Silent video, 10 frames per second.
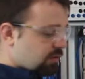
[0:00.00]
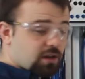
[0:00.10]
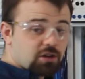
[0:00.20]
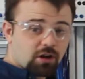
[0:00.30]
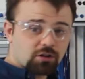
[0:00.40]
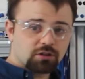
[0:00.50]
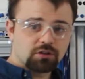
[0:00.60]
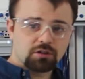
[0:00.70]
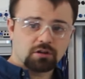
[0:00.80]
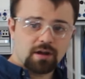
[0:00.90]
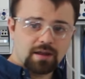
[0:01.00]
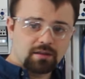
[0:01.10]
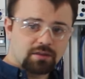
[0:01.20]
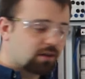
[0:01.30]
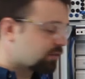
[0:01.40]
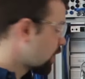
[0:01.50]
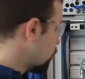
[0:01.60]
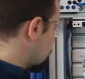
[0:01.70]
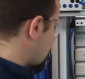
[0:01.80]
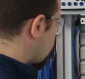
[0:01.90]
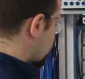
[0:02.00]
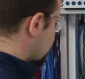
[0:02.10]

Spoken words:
T-junctions to create things to help me out